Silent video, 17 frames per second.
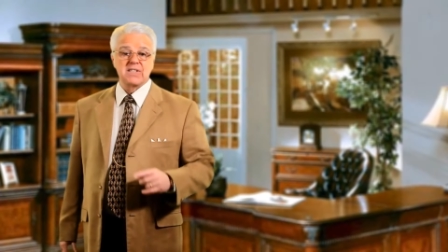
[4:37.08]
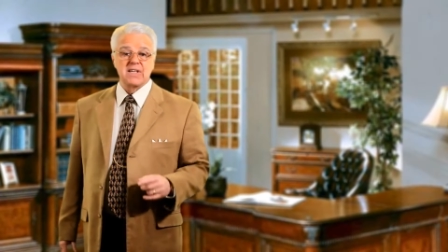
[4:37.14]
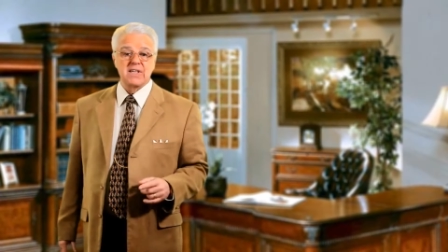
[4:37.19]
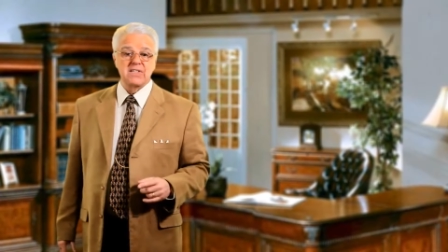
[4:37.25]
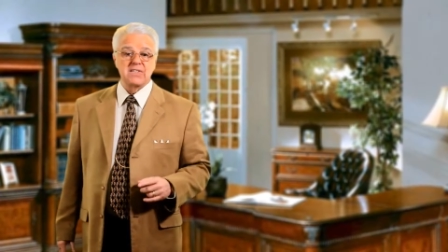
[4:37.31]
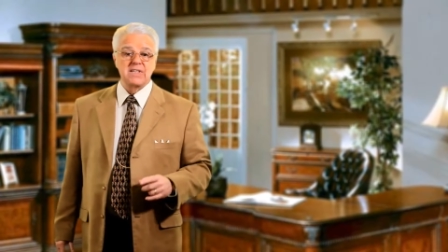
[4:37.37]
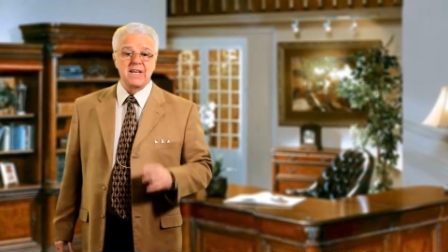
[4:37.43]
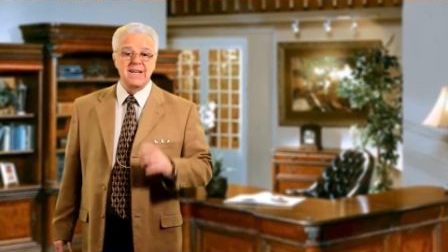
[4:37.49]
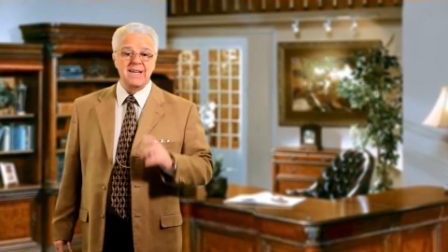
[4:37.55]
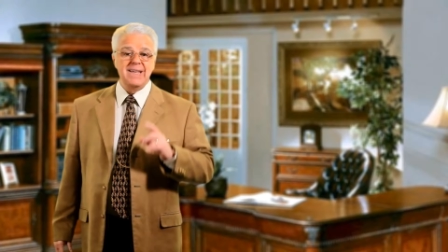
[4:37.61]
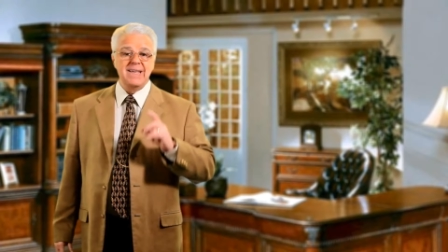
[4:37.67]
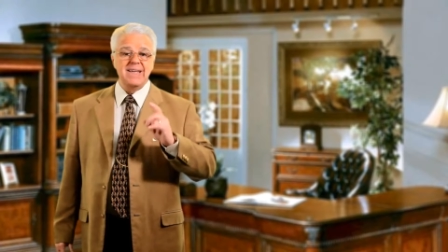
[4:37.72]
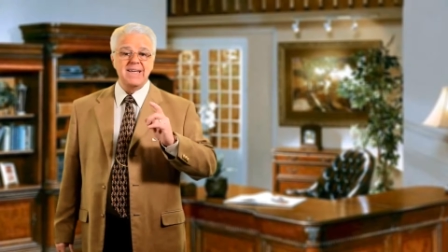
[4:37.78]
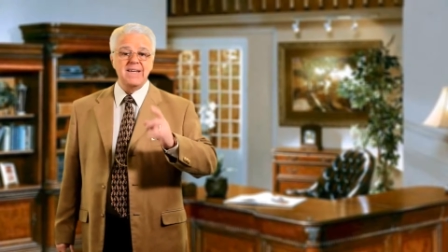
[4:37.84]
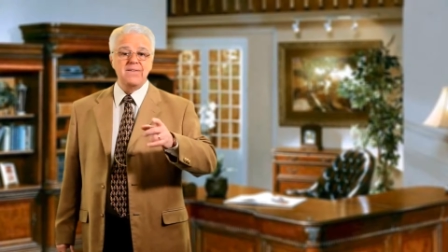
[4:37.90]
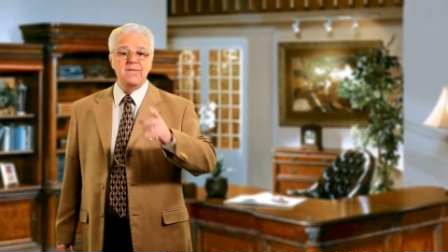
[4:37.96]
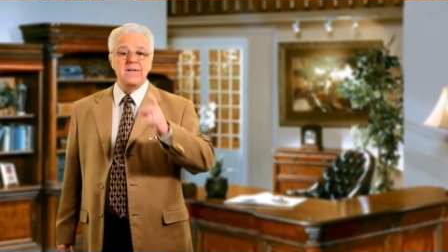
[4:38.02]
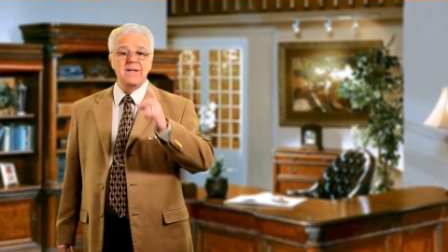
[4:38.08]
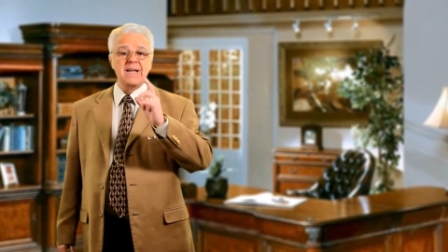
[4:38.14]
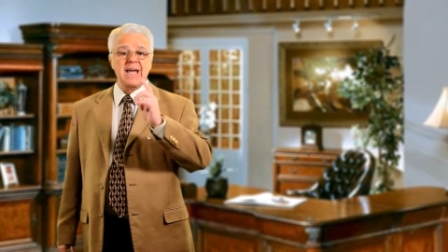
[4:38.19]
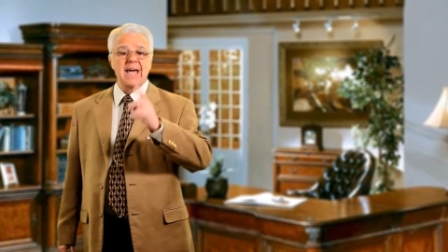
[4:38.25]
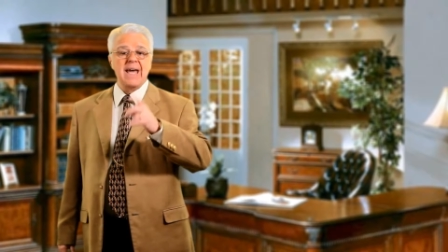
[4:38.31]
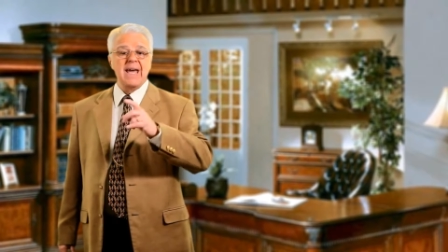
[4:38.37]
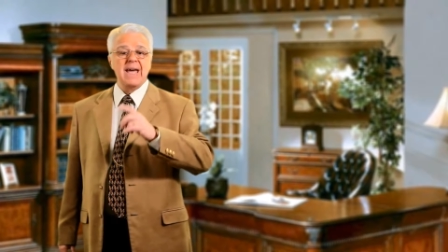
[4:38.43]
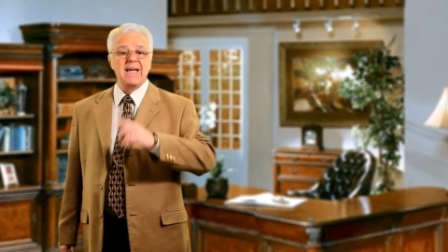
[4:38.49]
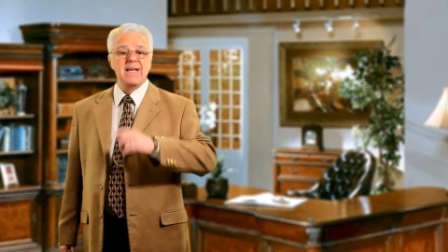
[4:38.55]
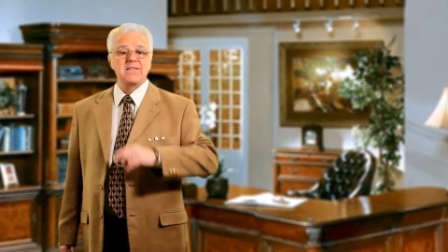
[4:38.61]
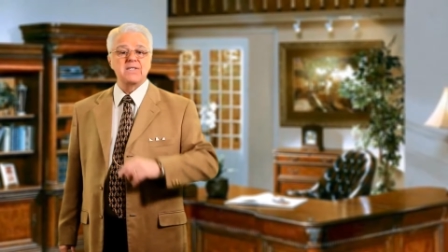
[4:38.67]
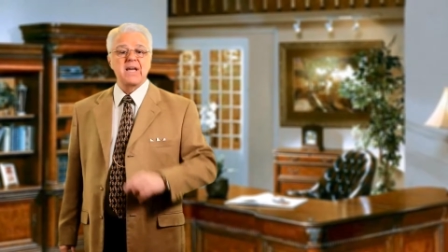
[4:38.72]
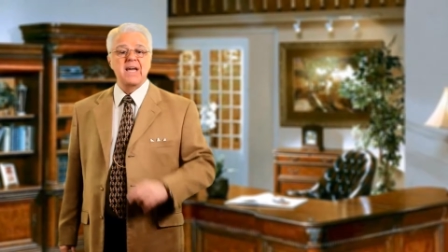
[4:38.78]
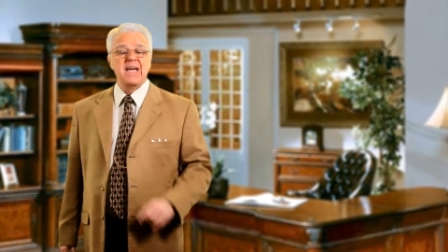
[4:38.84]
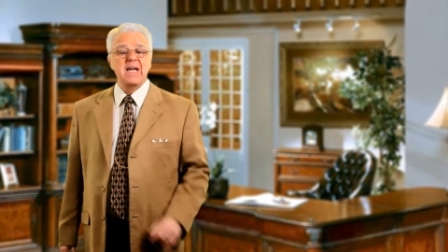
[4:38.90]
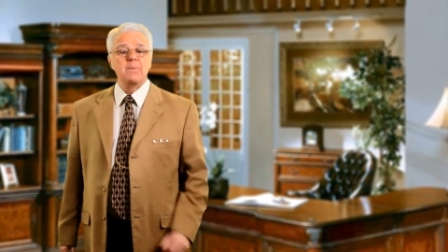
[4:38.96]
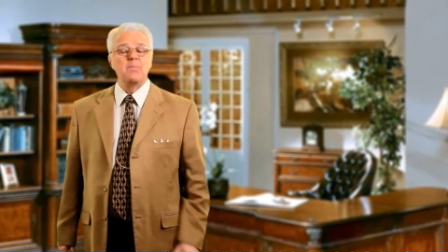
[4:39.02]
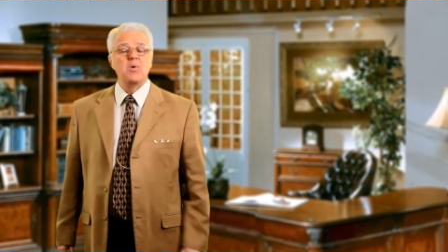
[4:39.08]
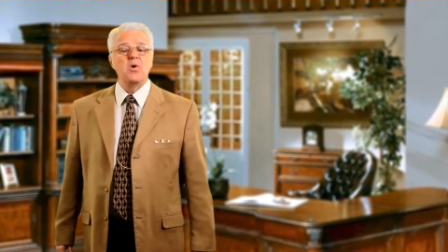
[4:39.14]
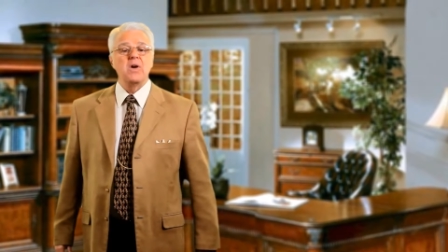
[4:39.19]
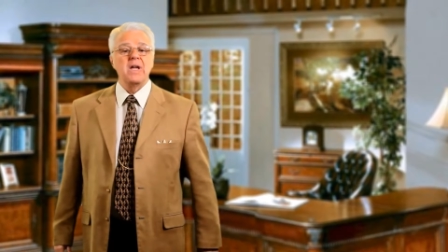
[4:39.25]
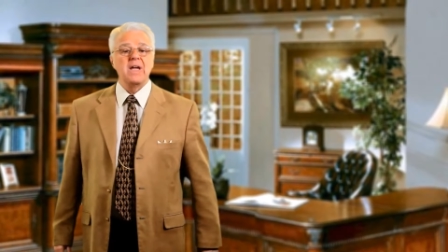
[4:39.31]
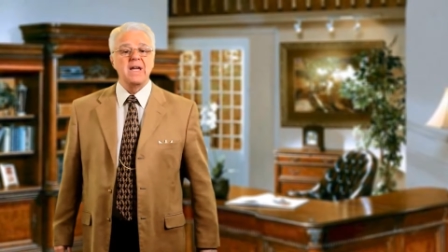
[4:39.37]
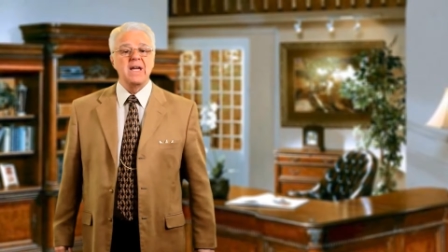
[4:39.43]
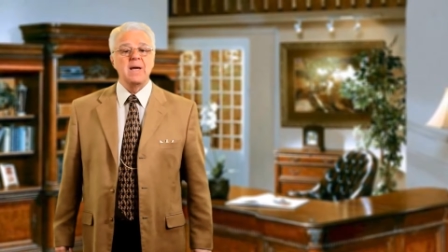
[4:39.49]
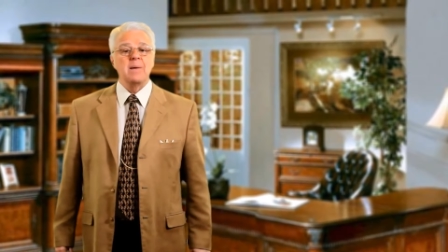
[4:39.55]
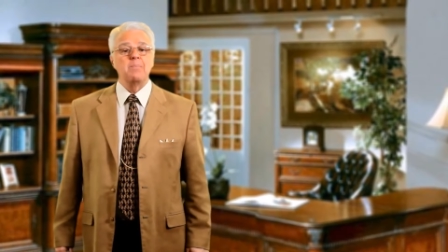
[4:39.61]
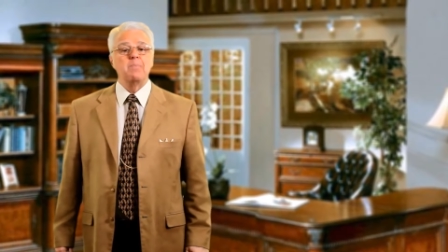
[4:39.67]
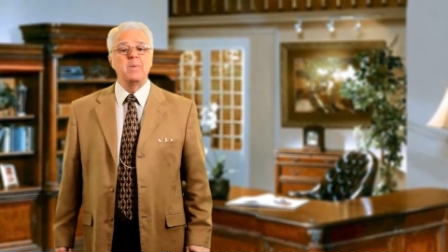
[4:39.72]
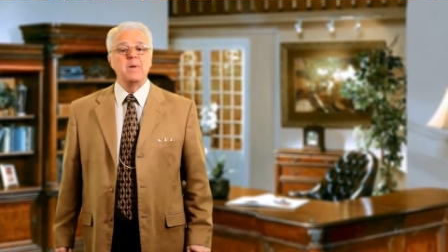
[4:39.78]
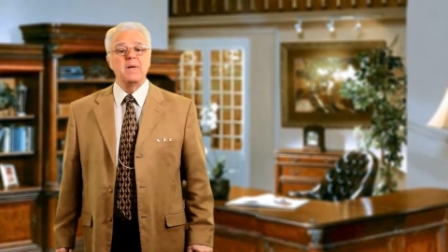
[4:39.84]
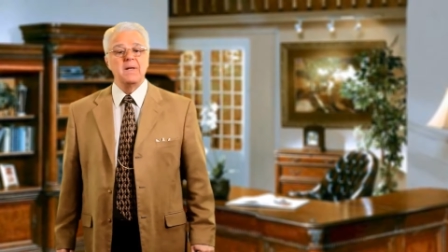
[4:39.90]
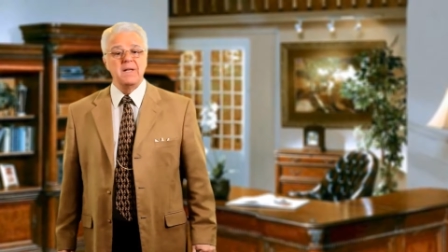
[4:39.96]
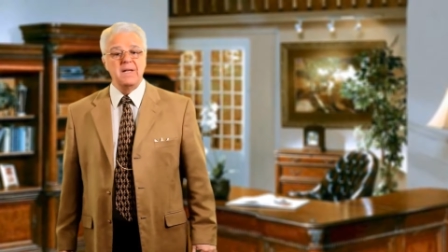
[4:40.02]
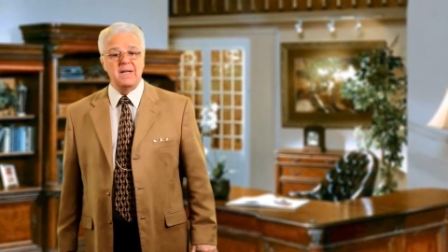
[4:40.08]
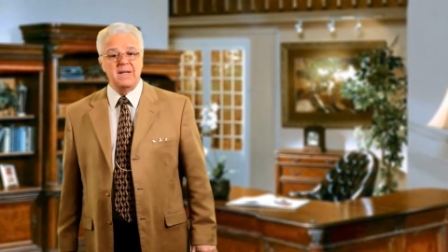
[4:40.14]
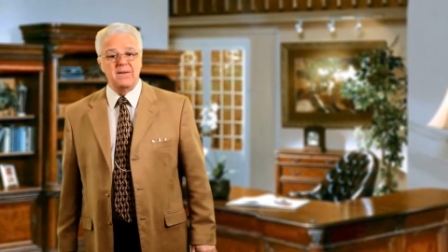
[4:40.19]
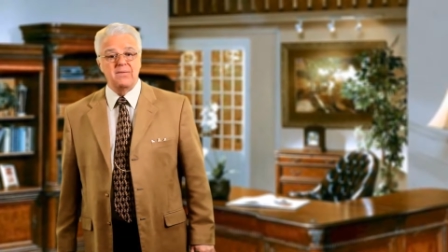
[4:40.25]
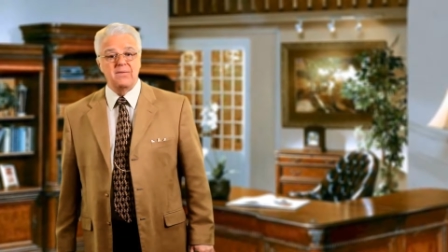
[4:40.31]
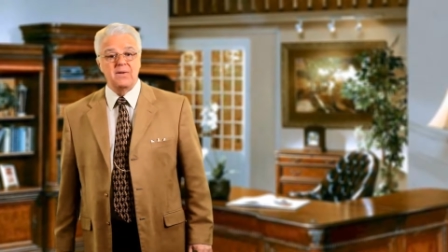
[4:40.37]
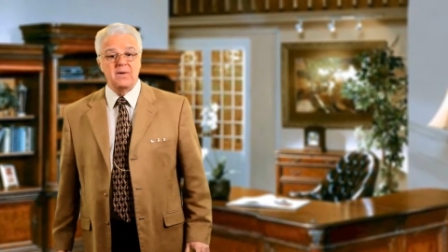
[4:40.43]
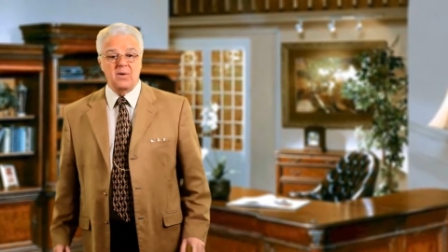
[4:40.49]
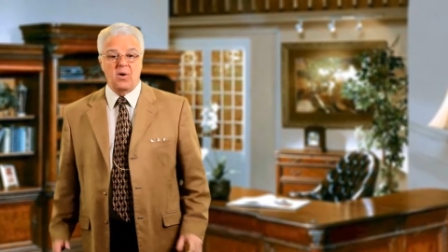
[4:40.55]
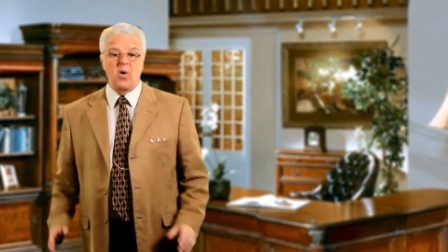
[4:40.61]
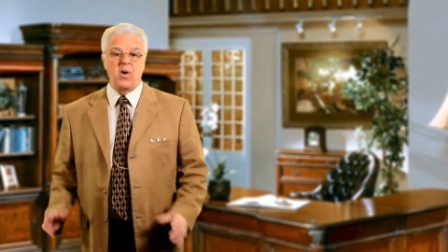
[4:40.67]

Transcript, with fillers: says that even as Abraham believed,